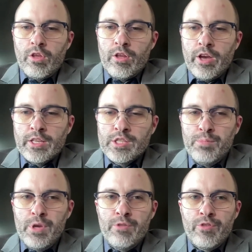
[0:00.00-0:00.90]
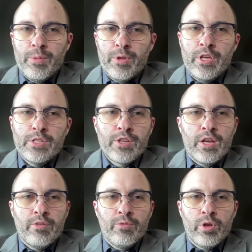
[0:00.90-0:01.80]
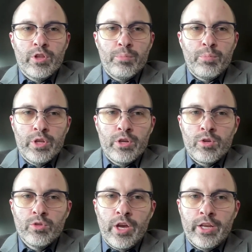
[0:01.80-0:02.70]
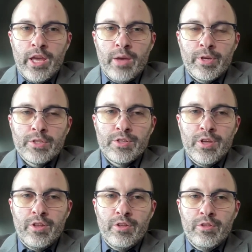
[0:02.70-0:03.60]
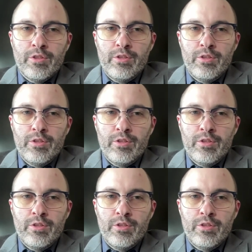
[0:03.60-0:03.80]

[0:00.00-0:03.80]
I can speak from at least kind of one of the political dynamics, and